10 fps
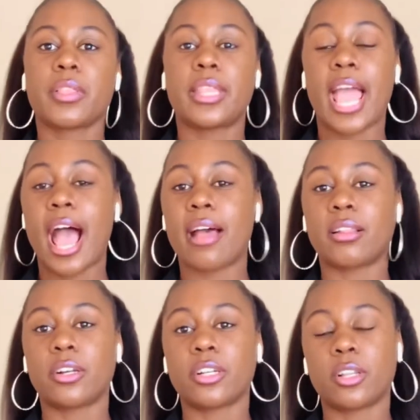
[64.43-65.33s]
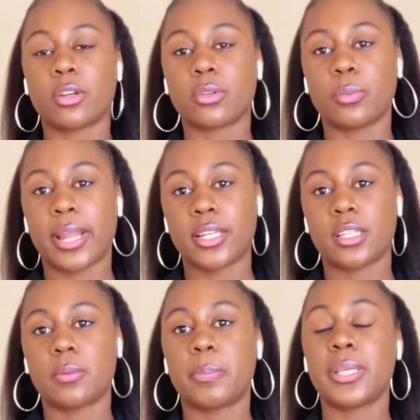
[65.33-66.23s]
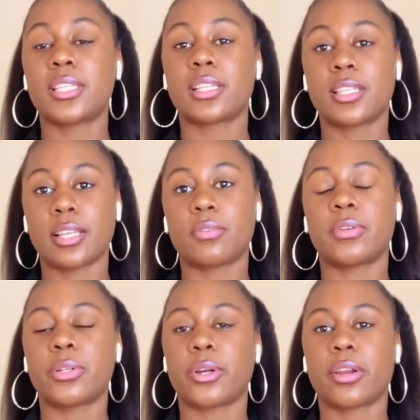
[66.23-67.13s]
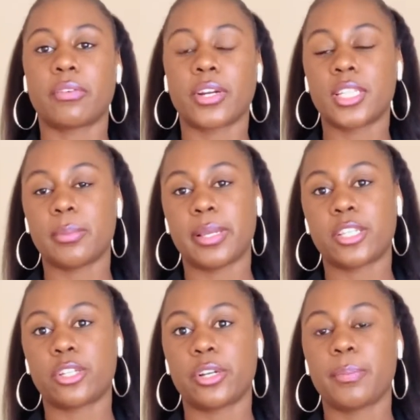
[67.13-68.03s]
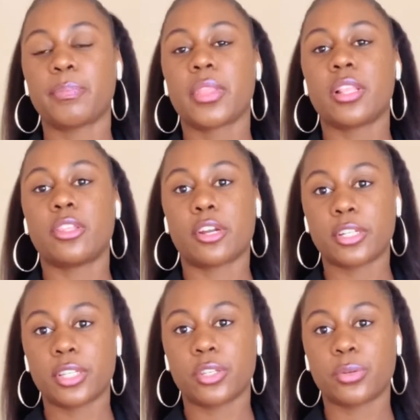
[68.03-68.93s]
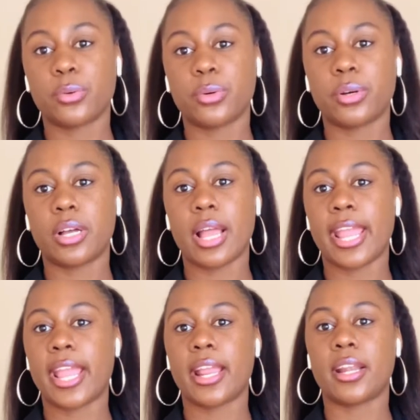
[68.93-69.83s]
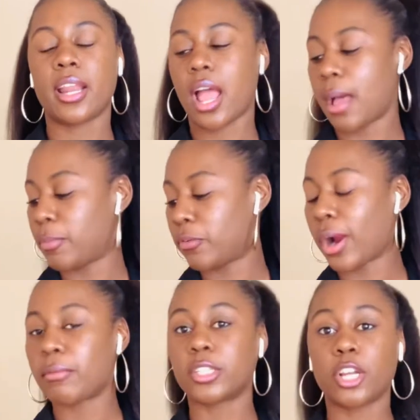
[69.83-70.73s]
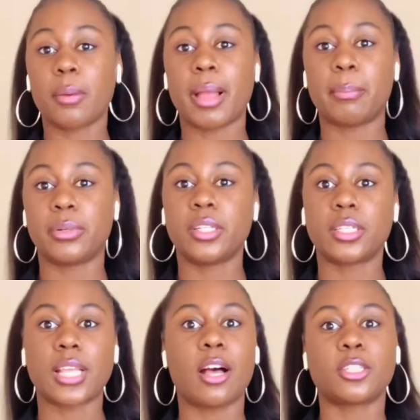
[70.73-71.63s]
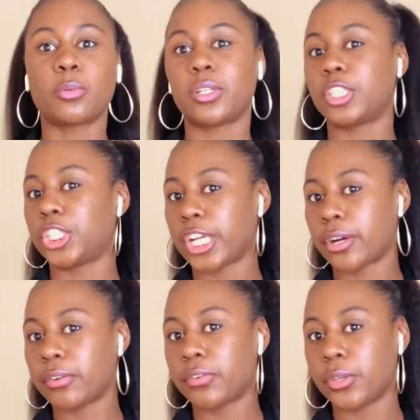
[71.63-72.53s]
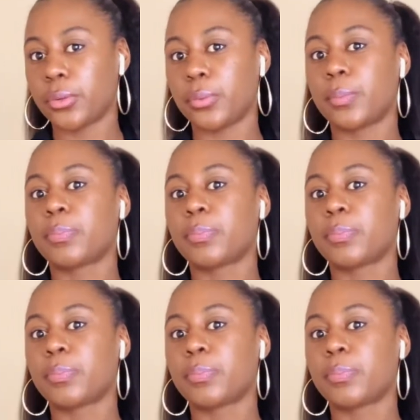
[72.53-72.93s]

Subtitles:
that I learned along the way to be successful during first semester nursing school. And before I return my books, I also wanted to share a few